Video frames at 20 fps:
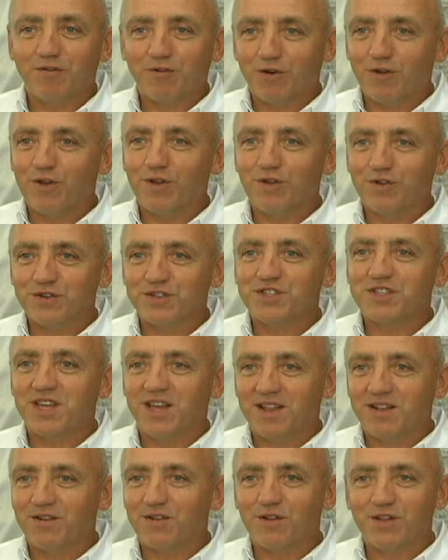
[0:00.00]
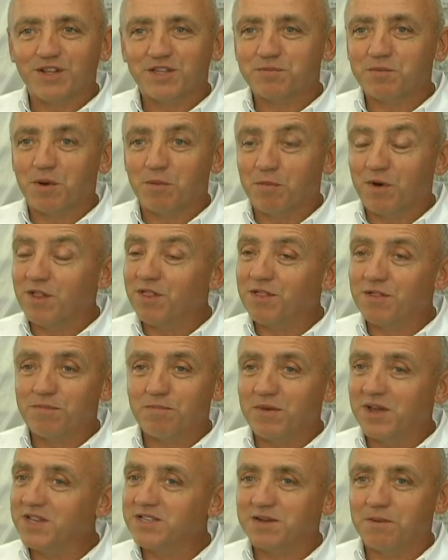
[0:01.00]
of all of those $10 per
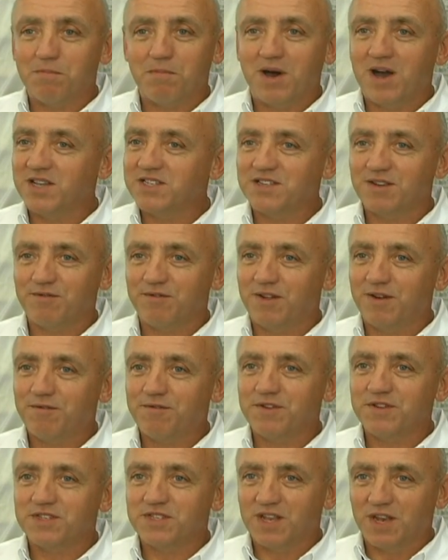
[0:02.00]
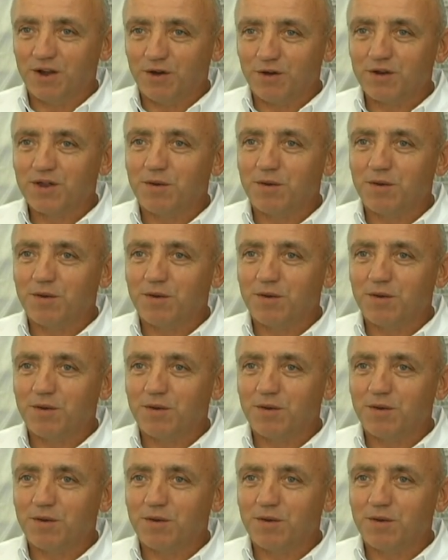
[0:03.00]
month makes a massive difference in our